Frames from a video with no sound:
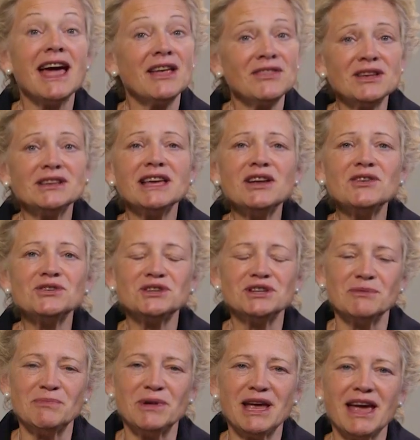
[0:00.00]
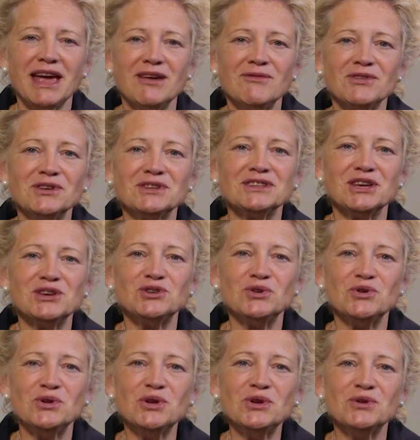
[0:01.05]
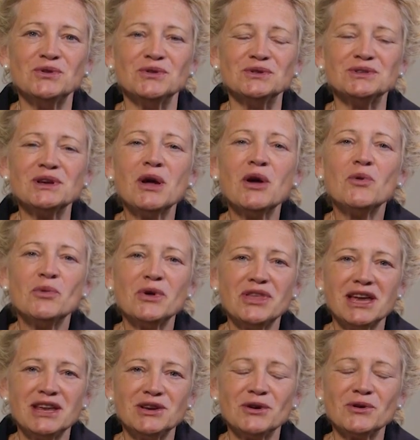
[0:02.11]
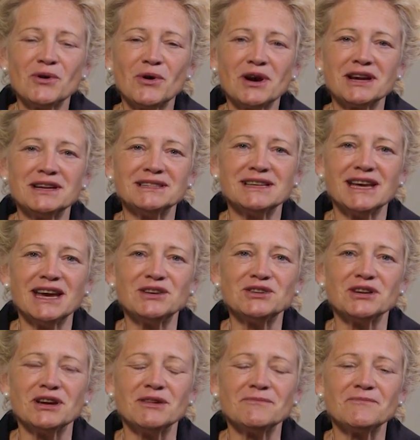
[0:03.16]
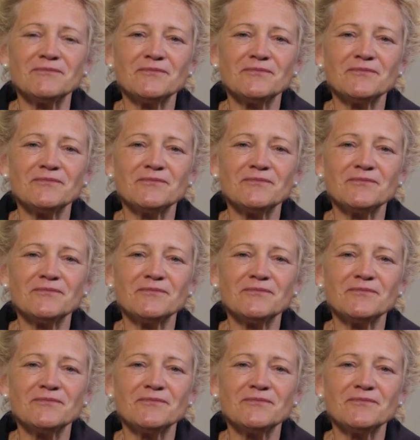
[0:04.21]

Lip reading: and the leadership behaviors that you use within your organization.